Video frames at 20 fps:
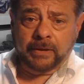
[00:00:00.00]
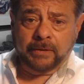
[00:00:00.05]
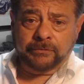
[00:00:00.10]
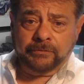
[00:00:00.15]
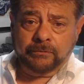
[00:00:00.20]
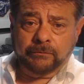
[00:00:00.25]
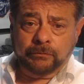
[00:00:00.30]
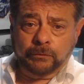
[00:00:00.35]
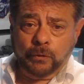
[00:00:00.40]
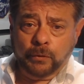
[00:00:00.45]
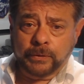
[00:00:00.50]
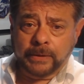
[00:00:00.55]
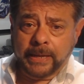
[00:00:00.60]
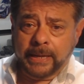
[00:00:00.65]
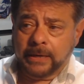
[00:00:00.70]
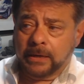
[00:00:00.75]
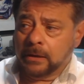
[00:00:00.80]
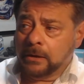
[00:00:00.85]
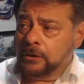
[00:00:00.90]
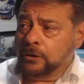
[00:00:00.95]
you have some flow
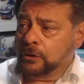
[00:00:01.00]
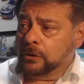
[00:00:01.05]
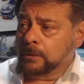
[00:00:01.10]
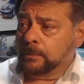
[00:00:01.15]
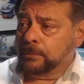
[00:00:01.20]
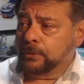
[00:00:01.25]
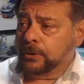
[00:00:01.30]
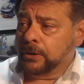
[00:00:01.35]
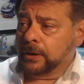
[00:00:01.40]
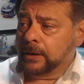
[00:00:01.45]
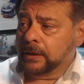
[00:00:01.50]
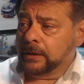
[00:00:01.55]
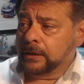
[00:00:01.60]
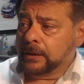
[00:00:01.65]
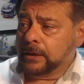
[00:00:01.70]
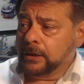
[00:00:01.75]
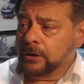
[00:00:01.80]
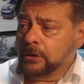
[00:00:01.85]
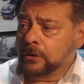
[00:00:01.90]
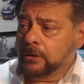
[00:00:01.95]
data, you can put it in
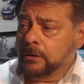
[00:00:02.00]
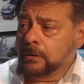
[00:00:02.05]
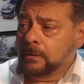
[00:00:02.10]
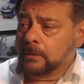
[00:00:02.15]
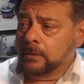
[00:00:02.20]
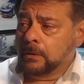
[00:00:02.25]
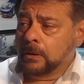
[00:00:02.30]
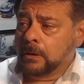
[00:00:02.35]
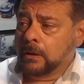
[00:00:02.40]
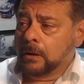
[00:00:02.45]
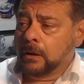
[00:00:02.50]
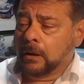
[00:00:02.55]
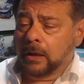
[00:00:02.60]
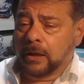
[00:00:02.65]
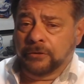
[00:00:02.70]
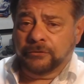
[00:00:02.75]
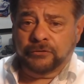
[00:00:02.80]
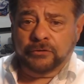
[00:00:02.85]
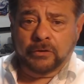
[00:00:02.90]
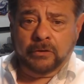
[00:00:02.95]
here.
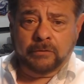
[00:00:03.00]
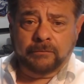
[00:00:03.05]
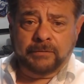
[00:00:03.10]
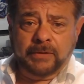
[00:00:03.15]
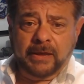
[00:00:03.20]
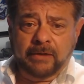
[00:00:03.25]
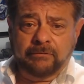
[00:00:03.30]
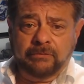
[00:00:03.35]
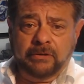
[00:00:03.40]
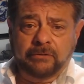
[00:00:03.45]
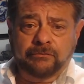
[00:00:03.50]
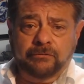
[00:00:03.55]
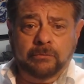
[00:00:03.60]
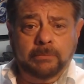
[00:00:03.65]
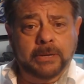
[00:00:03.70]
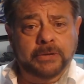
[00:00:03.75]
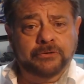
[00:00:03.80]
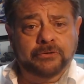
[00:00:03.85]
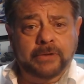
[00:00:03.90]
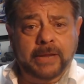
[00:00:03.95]
Also, if you have an
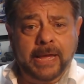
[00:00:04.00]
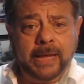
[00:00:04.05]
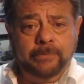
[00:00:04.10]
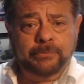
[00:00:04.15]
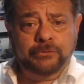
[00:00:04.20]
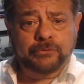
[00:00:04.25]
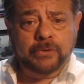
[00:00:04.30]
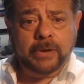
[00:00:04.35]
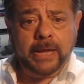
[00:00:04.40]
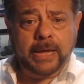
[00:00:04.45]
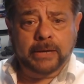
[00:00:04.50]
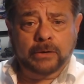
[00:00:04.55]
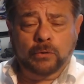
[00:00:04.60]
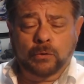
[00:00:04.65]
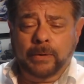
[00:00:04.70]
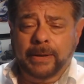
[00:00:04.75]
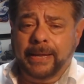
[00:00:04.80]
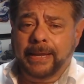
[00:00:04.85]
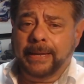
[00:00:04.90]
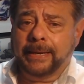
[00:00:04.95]
information abstract
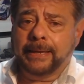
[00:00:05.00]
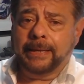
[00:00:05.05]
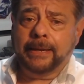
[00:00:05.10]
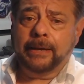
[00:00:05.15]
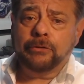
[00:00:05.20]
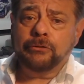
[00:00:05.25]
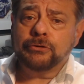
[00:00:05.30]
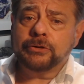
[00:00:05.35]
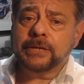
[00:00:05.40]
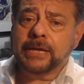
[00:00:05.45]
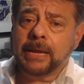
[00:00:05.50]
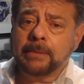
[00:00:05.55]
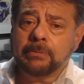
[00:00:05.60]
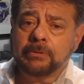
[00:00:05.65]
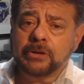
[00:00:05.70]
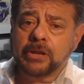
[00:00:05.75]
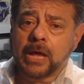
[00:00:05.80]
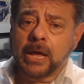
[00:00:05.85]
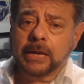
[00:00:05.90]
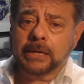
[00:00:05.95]
or any other type
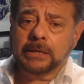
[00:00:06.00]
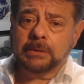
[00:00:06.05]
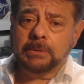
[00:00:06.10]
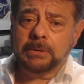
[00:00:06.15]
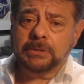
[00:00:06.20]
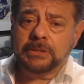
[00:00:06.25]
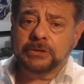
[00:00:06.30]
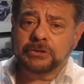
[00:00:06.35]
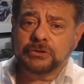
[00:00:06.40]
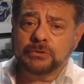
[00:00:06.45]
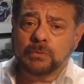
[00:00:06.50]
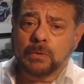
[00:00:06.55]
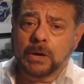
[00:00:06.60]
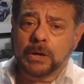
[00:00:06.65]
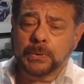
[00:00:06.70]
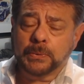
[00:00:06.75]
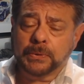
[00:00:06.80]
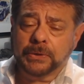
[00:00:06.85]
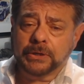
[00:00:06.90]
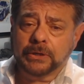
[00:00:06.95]
of document that you
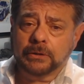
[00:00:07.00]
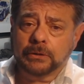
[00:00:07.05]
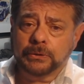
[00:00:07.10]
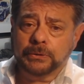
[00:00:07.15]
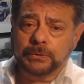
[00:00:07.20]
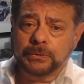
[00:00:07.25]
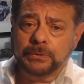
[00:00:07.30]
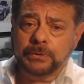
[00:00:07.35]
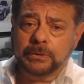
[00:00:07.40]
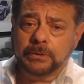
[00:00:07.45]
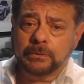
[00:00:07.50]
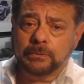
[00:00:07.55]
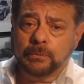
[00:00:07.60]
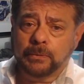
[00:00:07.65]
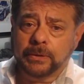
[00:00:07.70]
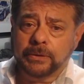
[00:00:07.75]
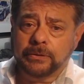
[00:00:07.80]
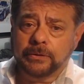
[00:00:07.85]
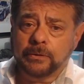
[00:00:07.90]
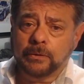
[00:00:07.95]
want to include
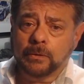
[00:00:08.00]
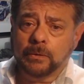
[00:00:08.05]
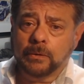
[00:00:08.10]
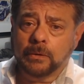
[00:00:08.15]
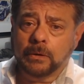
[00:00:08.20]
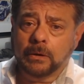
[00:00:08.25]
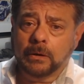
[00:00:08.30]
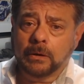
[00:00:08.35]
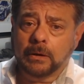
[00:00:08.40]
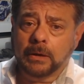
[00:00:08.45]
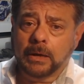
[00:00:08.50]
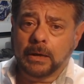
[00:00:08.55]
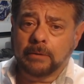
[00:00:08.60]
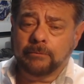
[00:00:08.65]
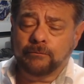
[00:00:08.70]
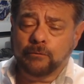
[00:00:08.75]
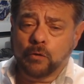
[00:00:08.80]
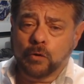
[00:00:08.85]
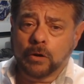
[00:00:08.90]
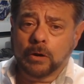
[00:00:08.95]
with
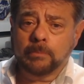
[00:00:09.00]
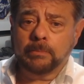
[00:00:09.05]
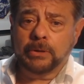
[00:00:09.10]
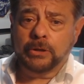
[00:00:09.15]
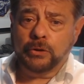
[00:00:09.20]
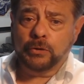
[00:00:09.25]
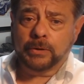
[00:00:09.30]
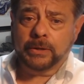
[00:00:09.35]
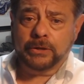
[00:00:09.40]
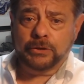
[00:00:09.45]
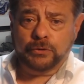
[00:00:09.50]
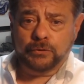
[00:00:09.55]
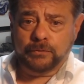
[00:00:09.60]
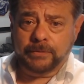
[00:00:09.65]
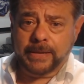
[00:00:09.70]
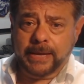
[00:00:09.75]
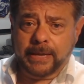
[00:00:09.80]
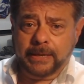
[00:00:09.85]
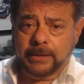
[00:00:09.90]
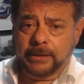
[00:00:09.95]
your form, you can do
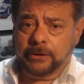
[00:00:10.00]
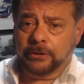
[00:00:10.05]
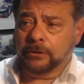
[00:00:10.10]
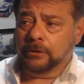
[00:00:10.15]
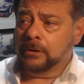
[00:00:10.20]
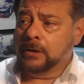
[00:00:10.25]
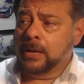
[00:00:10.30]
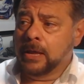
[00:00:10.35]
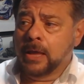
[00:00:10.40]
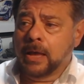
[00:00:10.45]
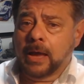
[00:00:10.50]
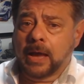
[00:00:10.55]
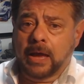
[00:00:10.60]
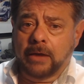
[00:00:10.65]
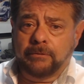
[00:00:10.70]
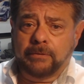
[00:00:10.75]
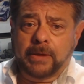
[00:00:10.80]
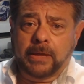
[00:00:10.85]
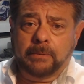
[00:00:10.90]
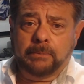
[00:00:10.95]
that here.
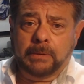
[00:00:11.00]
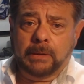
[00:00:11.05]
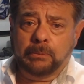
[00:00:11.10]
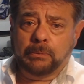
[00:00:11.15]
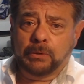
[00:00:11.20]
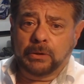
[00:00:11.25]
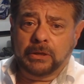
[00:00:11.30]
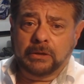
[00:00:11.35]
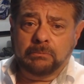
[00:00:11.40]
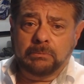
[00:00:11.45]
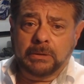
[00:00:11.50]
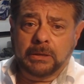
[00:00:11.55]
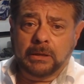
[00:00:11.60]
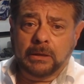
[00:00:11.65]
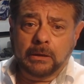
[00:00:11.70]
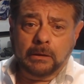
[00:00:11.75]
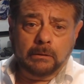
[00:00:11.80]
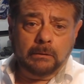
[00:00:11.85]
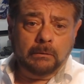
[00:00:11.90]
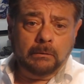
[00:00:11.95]
I've had people give
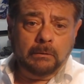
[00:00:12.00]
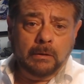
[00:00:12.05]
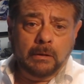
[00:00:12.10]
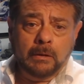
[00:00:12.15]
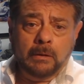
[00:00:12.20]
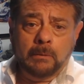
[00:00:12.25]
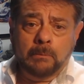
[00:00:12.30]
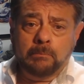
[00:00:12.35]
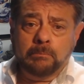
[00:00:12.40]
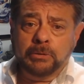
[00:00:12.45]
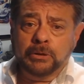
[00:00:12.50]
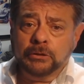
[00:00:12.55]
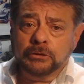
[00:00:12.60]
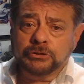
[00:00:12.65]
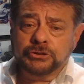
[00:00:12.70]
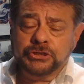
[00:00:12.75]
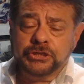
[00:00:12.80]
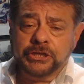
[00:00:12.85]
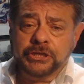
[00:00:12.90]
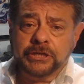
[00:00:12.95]
me build
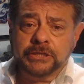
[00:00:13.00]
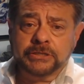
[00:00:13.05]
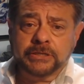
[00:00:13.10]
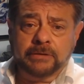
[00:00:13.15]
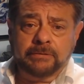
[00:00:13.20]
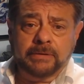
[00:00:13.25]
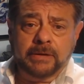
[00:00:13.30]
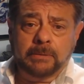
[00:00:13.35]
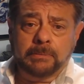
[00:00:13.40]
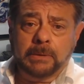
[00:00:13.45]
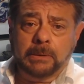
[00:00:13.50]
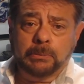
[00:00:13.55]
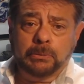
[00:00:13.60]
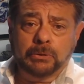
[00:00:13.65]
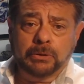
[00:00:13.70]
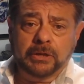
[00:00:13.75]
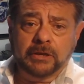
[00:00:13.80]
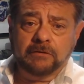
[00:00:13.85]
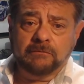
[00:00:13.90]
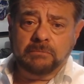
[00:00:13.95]
sheets. I've had
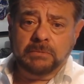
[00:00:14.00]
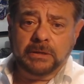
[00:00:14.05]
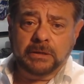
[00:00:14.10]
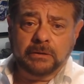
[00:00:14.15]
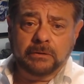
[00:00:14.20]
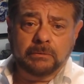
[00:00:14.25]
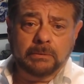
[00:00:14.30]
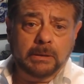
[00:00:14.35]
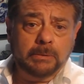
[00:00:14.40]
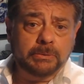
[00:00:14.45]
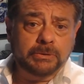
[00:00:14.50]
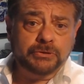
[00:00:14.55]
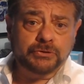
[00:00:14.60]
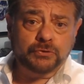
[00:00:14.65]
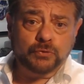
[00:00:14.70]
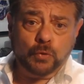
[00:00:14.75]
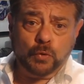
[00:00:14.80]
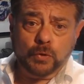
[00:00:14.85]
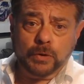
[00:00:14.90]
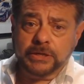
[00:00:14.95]
people give me maybe
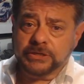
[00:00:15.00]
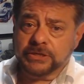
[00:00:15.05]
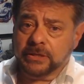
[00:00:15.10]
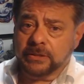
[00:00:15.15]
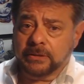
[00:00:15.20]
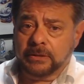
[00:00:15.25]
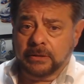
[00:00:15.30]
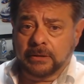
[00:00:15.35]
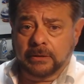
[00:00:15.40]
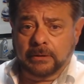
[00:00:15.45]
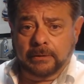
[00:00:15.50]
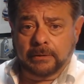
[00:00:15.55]
stories on